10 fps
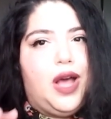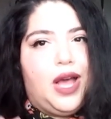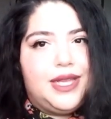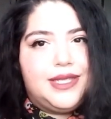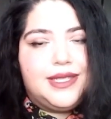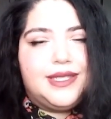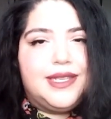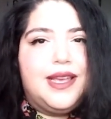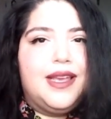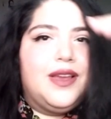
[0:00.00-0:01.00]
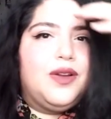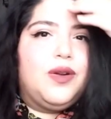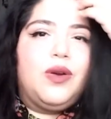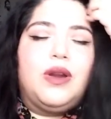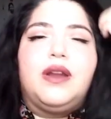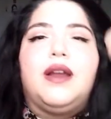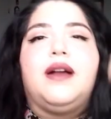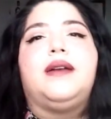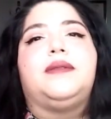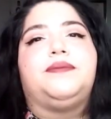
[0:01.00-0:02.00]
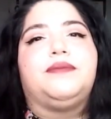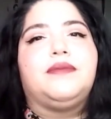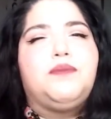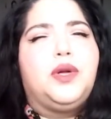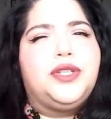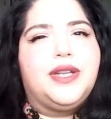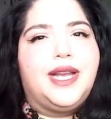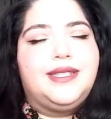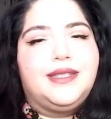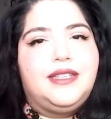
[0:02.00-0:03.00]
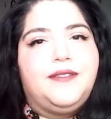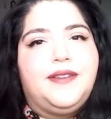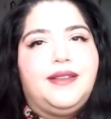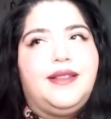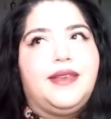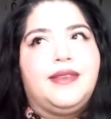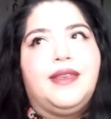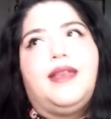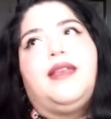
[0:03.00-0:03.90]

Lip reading: haunts or poltergeist activity, like